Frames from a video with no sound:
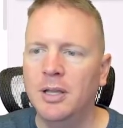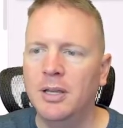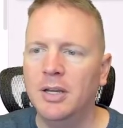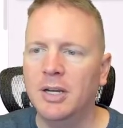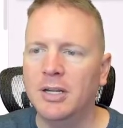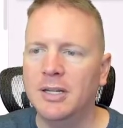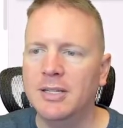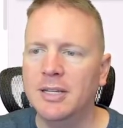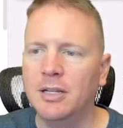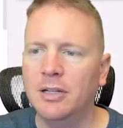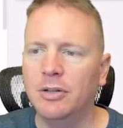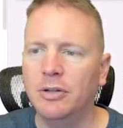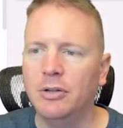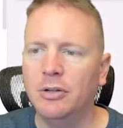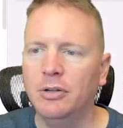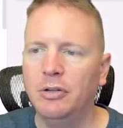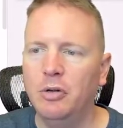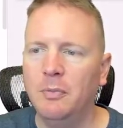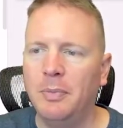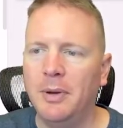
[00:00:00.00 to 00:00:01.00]
You can see a
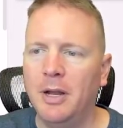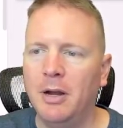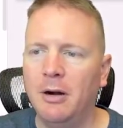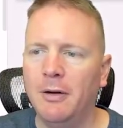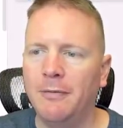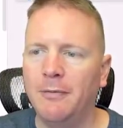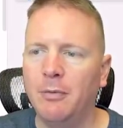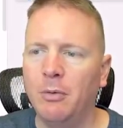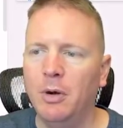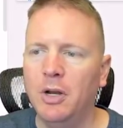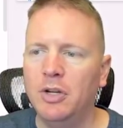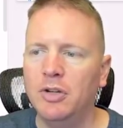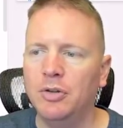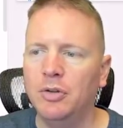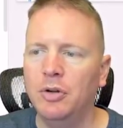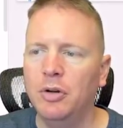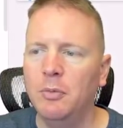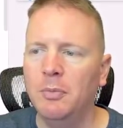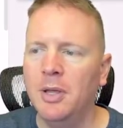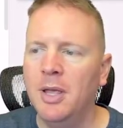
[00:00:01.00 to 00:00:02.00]
little loop here, a for
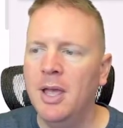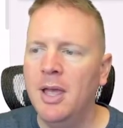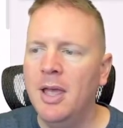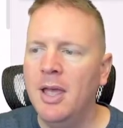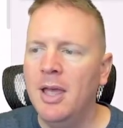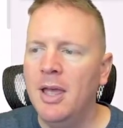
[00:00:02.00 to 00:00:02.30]
each loop.